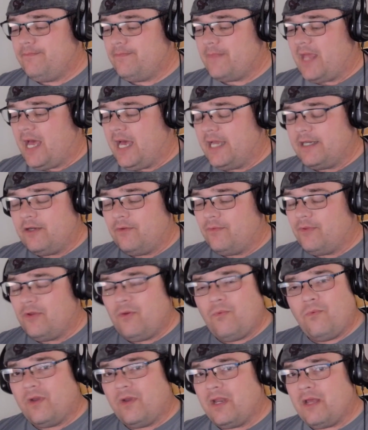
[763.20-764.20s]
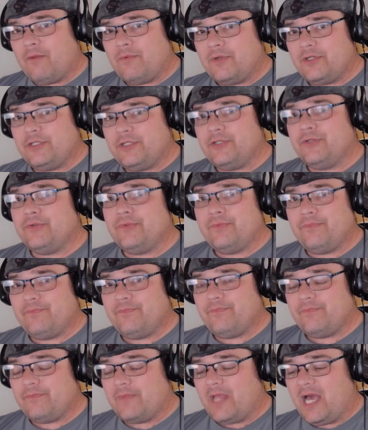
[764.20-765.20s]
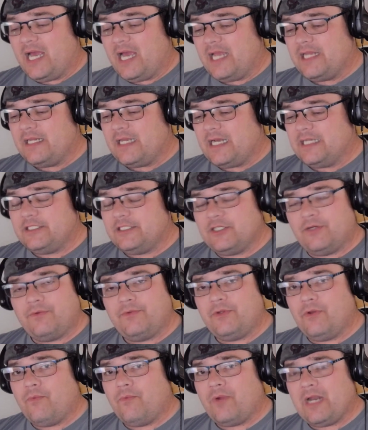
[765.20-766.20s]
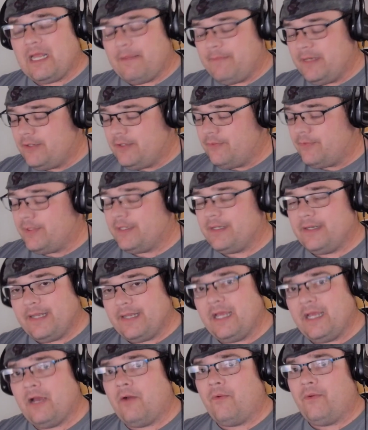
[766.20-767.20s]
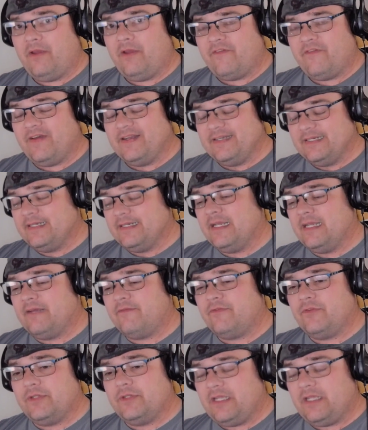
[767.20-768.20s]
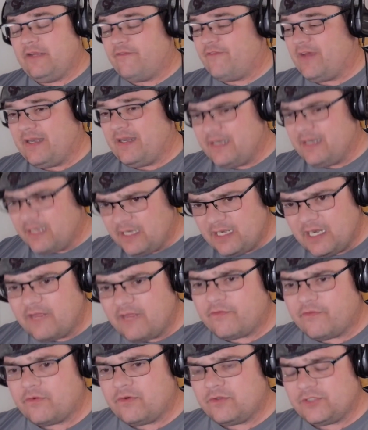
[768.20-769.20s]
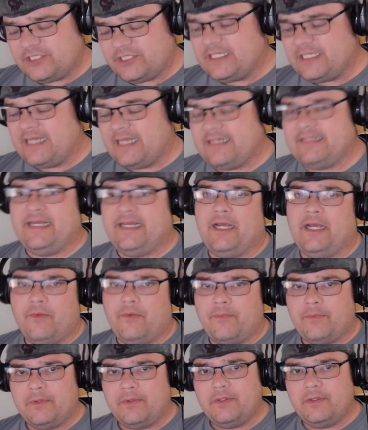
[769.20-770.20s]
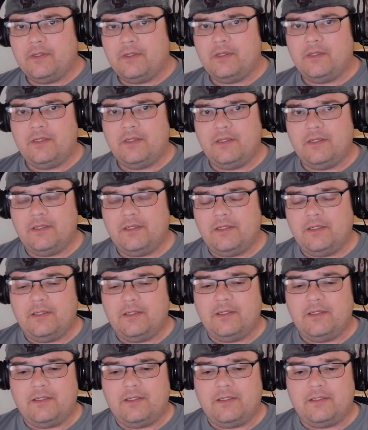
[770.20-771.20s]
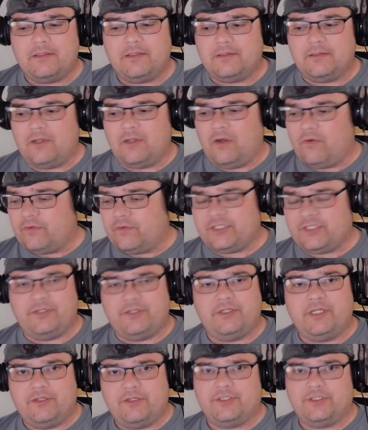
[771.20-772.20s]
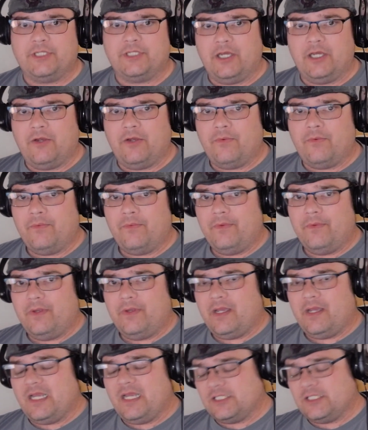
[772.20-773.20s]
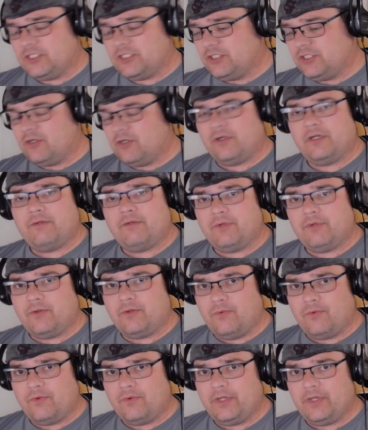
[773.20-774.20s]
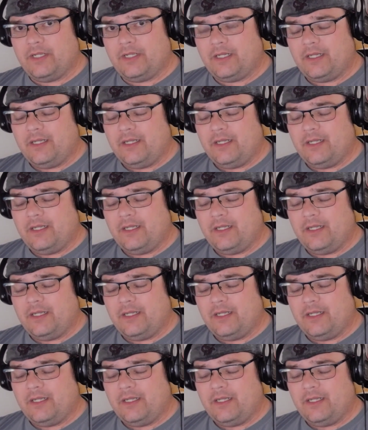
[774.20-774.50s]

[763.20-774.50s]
I don't know what I would do. I don't know what I'd be doing now if I didn't have the, if I never sat down over 2 years ago and started recording